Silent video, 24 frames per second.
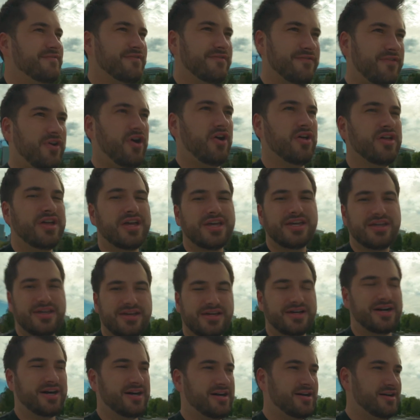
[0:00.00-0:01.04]
fall,
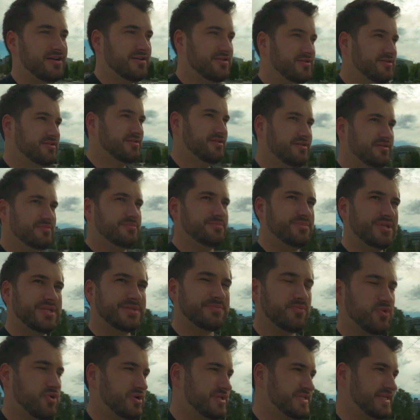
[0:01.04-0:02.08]
but
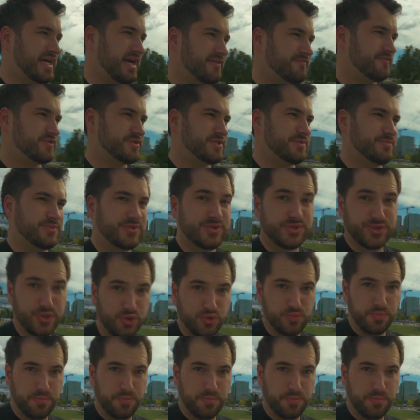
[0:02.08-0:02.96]
it's time for some soup.